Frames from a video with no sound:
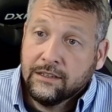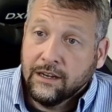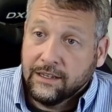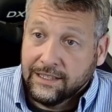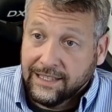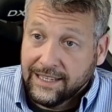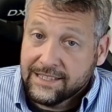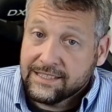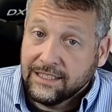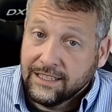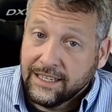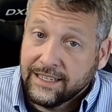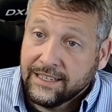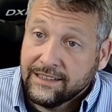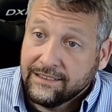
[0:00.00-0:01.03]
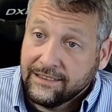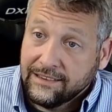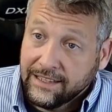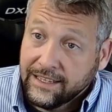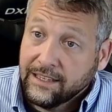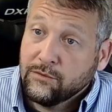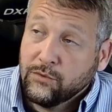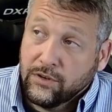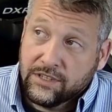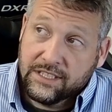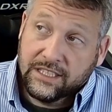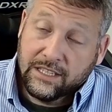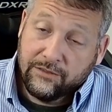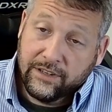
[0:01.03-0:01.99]
unless the light is lit for a
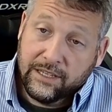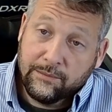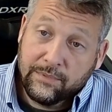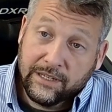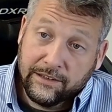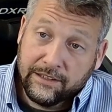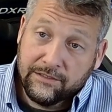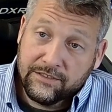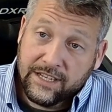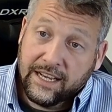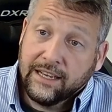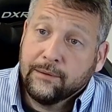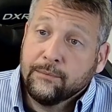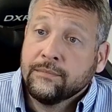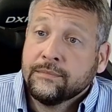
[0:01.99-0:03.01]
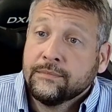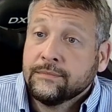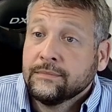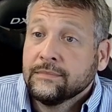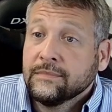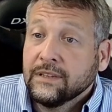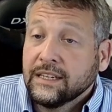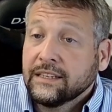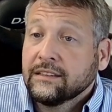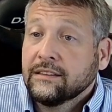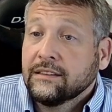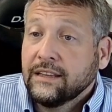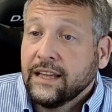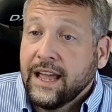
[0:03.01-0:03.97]
significant period of time. Like,
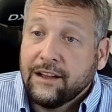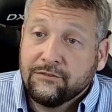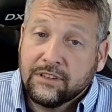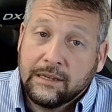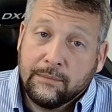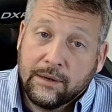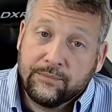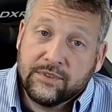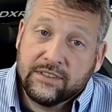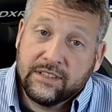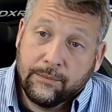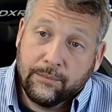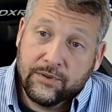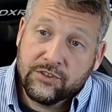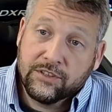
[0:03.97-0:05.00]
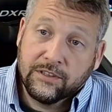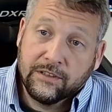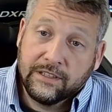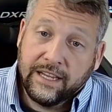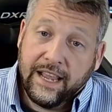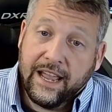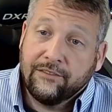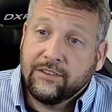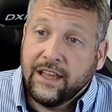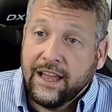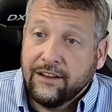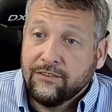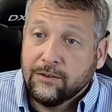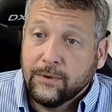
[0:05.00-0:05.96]
they have to come up to temperature and they have to
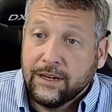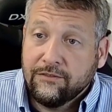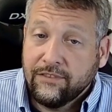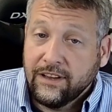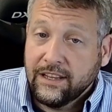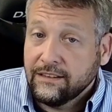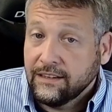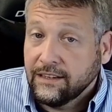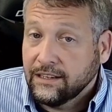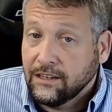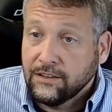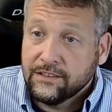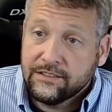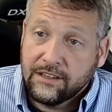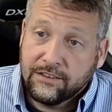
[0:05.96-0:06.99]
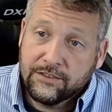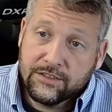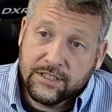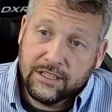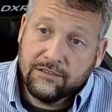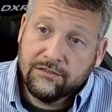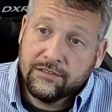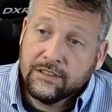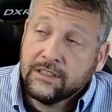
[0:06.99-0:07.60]
have the right venting and all this other stuff.